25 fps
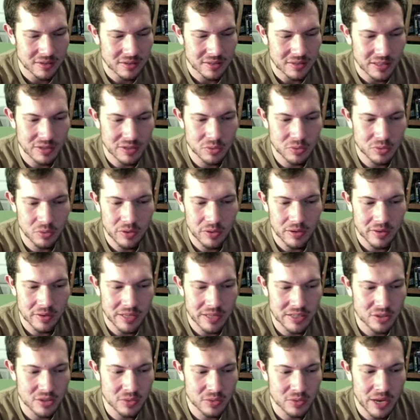that's
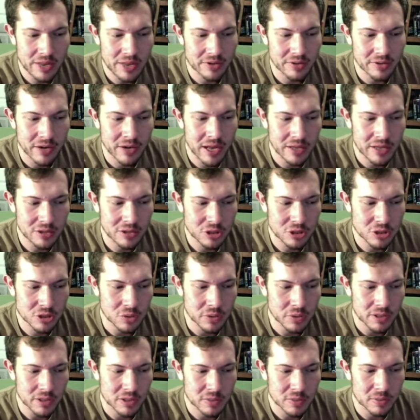that's a rather odd
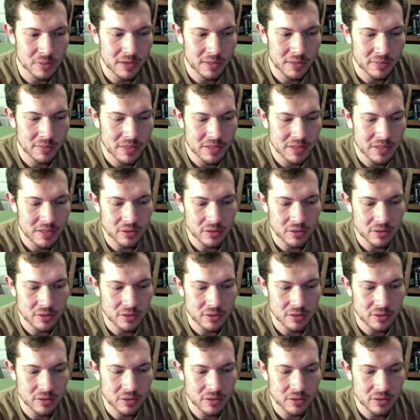choice, but I mean...